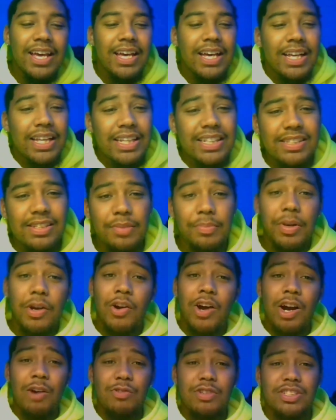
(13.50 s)
Listen, bro.
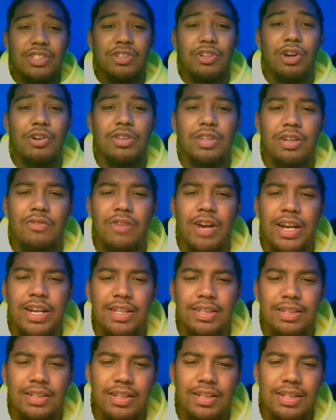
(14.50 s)
I was scrolling, right?
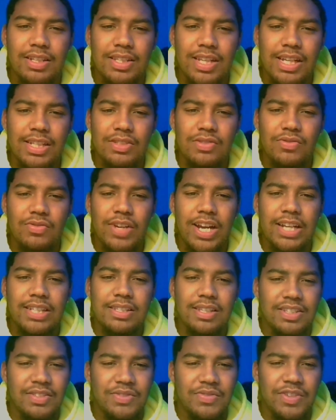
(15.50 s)
Cause I just reacted
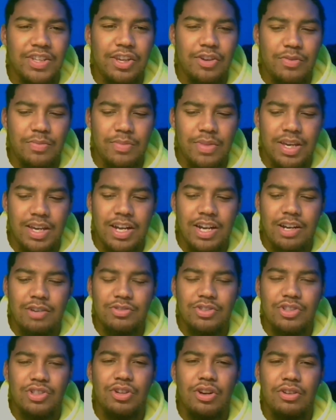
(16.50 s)
to this video, man. I
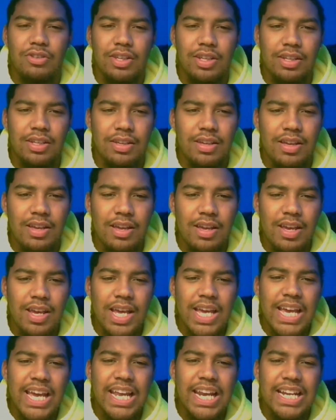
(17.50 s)
was scrolling,
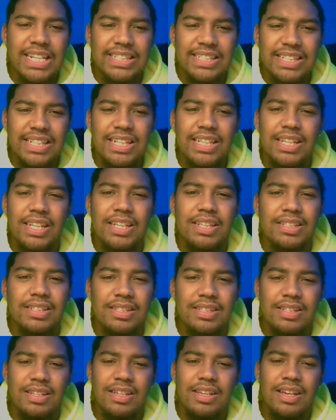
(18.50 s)
and I seen
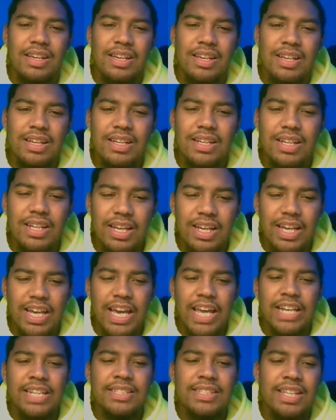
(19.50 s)
this,
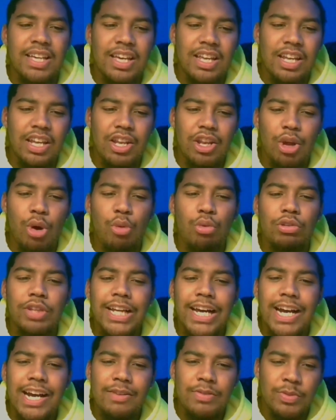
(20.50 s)
and it said no
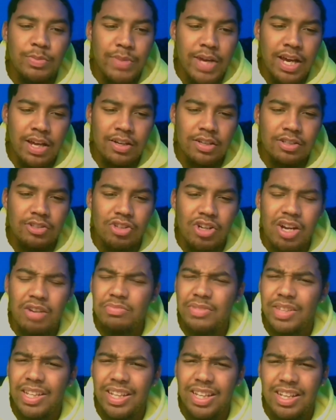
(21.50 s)
lives matter. So I'm
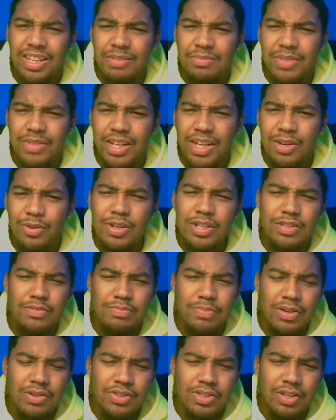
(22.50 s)
thinking, I'm like, what is
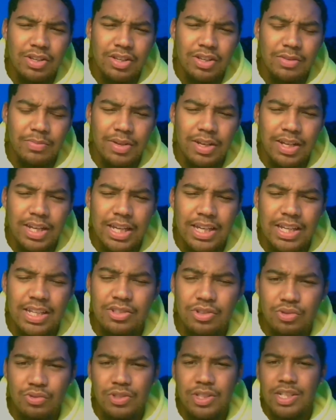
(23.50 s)
bro talking about? Like, is
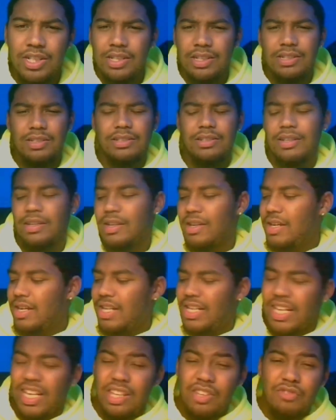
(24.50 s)
you good?
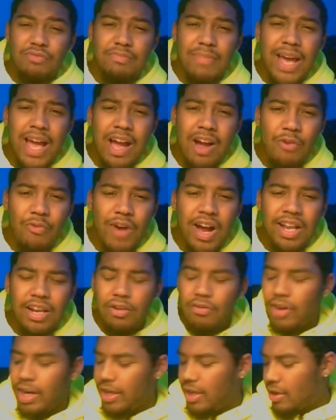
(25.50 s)
Like, you mad
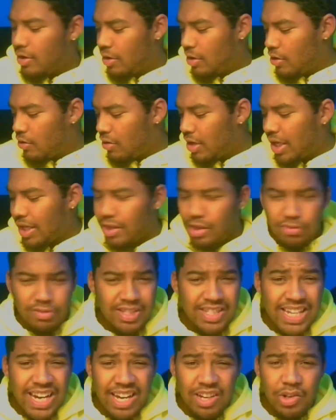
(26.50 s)
wildin' right now, yo? Like, your
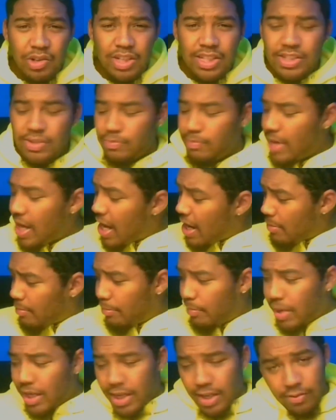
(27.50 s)
title is mad
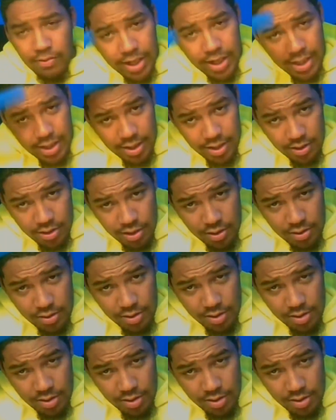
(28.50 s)
bugging right now, yo.